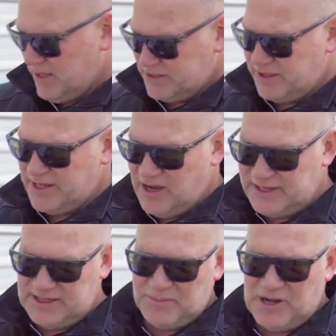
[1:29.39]
So the
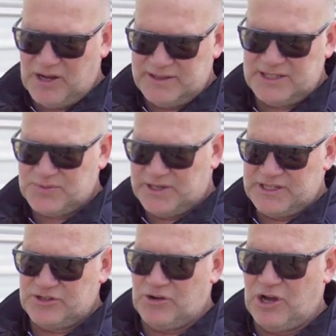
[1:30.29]
idea behind this one
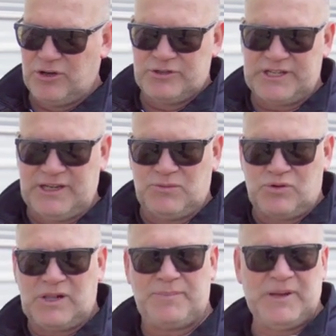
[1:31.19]
is your hose, it will
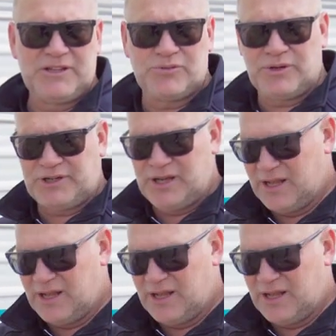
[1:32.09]
clip into it.